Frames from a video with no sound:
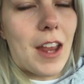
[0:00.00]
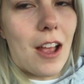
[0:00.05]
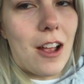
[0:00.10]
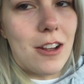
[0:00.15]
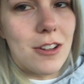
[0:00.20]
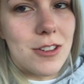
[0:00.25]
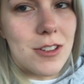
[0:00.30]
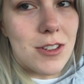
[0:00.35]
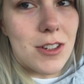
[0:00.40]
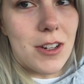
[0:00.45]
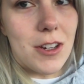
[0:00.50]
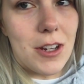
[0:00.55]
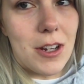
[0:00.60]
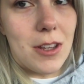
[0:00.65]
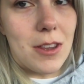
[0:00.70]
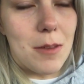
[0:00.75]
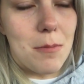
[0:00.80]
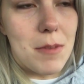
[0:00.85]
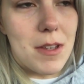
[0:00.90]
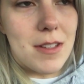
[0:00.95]
I'll show
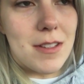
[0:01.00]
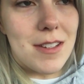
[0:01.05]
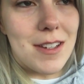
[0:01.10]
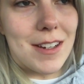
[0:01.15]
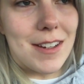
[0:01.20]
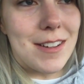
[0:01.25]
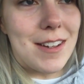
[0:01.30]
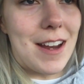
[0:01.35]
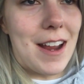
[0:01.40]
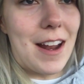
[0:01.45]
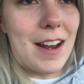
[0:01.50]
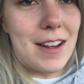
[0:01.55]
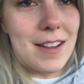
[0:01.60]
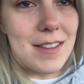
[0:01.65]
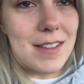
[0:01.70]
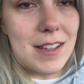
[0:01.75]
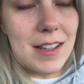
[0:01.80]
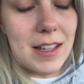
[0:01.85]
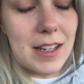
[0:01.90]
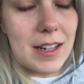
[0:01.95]
you the Mystic Tan,
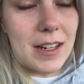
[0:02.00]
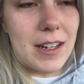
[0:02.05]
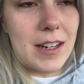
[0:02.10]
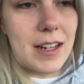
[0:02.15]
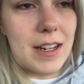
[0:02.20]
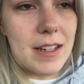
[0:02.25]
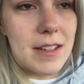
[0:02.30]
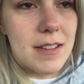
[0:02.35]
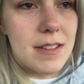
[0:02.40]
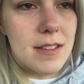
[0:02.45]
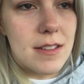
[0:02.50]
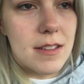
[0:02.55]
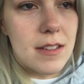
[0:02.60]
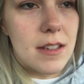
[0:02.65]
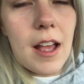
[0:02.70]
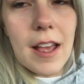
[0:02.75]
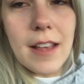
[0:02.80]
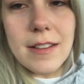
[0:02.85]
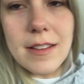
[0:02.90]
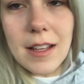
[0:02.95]
it's hilarious.
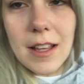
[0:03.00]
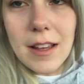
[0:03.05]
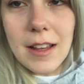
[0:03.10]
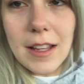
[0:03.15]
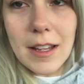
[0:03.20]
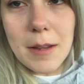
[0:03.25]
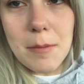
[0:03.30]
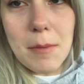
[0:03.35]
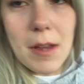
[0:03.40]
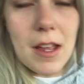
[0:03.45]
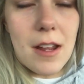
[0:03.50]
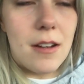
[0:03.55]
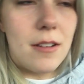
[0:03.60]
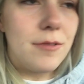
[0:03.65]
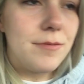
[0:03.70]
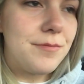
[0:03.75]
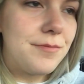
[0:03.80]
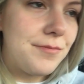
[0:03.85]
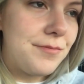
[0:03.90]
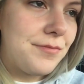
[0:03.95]
I sound like a man.
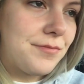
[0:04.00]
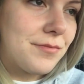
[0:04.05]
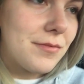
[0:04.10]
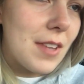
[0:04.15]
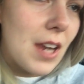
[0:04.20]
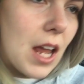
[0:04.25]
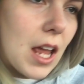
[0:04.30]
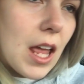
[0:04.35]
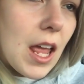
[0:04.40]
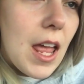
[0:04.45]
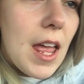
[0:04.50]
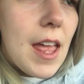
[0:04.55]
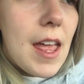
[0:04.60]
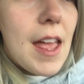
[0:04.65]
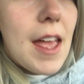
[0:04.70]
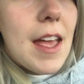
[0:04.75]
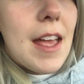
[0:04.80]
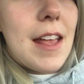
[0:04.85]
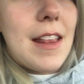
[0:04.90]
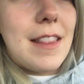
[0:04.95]

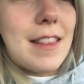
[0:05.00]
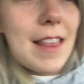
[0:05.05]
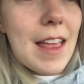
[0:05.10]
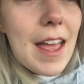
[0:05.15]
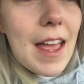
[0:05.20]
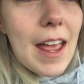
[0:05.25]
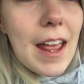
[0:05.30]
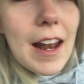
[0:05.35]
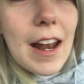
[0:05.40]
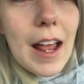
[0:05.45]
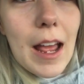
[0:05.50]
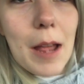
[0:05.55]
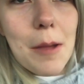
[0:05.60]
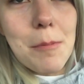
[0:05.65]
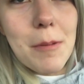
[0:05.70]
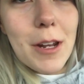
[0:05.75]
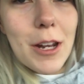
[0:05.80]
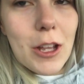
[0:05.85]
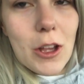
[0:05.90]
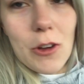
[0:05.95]
And then
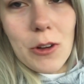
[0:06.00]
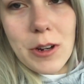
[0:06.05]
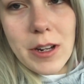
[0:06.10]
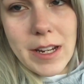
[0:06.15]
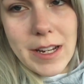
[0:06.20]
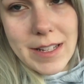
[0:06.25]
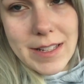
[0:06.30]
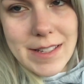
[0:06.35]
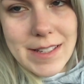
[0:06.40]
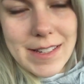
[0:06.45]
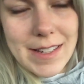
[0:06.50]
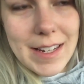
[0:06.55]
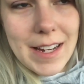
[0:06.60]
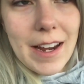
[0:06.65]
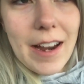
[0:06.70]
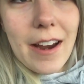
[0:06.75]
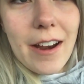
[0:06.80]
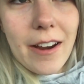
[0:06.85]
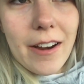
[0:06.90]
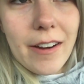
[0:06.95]
I'm gonna go to
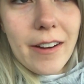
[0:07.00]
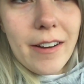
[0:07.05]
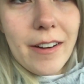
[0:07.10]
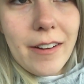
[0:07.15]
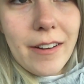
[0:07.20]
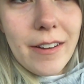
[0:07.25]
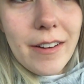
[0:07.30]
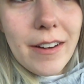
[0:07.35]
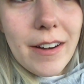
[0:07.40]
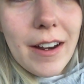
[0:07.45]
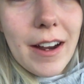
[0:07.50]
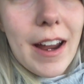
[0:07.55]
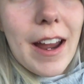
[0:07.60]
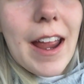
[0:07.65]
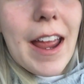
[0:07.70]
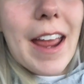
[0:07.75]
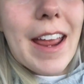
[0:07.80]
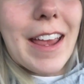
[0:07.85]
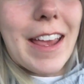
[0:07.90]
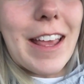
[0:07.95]
Instacare
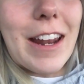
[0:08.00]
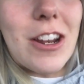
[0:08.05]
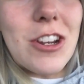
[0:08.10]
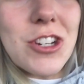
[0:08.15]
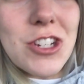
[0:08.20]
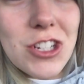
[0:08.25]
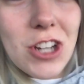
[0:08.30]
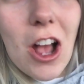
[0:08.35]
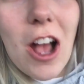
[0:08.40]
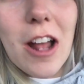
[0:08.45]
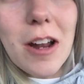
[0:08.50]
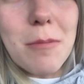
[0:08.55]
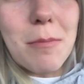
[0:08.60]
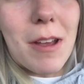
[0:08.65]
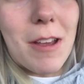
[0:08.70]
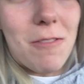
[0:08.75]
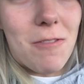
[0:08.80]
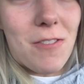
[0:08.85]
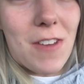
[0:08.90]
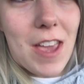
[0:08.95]
and get a shot in
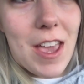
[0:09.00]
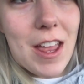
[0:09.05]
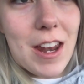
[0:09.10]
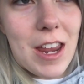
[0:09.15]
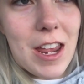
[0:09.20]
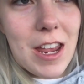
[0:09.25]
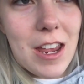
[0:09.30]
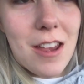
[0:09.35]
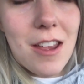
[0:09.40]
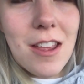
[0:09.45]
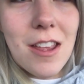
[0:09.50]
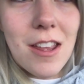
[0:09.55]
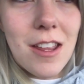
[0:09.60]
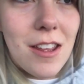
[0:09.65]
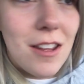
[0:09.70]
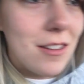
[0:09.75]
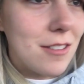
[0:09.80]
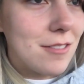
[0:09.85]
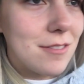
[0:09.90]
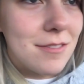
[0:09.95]
my fanny.
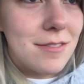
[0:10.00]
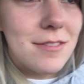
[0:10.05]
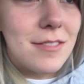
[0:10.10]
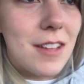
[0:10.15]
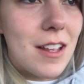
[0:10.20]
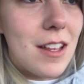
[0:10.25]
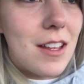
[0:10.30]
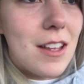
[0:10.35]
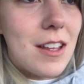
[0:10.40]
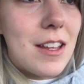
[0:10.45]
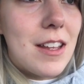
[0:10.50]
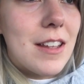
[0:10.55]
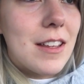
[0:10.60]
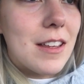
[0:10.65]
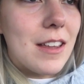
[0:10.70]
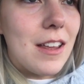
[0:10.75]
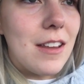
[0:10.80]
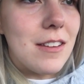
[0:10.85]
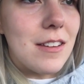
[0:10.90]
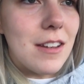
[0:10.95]

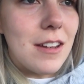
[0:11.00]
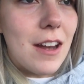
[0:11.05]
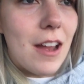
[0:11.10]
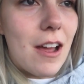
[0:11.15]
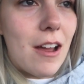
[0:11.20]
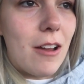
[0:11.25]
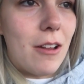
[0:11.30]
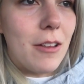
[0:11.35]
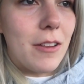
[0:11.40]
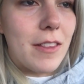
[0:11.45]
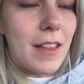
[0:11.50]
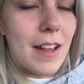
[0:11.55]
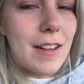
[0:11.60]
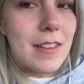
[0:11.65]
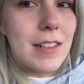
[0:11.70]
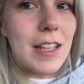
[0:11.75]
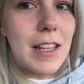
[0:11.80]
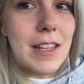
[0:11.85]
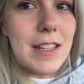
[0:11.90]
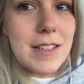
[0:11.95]
Cause you know,
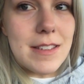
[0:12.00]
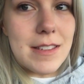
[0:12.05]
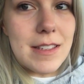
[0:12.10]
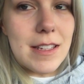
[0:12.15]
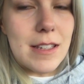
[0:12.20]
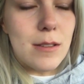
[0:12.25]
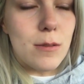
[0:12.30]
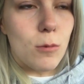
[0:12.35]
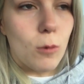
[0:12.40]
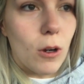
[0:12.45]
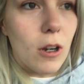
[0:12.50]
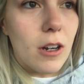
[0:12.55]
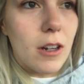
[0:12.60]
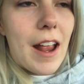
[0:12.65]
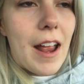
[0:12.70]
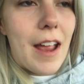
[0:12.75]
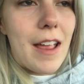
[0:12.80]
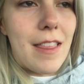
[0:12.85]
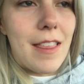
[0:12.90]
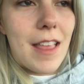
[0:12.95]
that's how these things work.
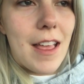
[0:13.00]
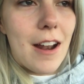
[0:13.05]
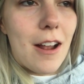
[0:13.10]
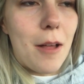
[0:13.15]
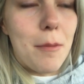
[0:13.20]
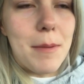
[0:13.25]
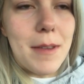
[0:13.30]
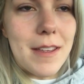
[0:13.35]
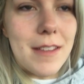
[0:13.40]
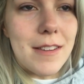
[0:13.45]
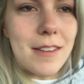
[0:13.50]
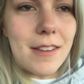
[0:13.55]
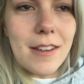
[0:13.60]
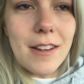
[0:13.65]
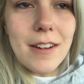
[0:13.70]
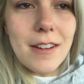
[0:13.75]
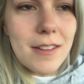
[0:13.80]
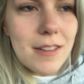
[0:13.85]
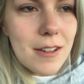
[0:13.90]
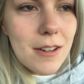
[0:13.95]
And then I'll be as
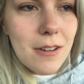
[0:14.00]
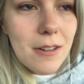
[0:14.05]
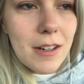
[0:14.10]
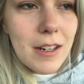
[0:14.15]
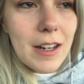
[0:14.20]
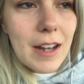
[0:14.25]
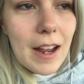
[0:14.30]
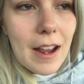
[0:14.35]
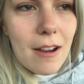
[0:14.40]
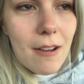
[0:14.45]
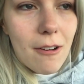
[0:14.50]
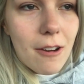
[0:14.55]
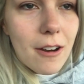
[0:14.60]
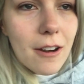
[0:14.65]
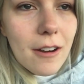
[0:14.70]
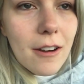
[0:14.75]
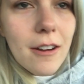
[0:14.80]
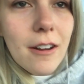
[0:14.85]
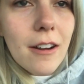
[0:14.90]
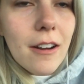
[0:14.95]
good as new in an
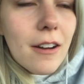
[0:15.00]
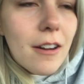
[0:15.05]
hour.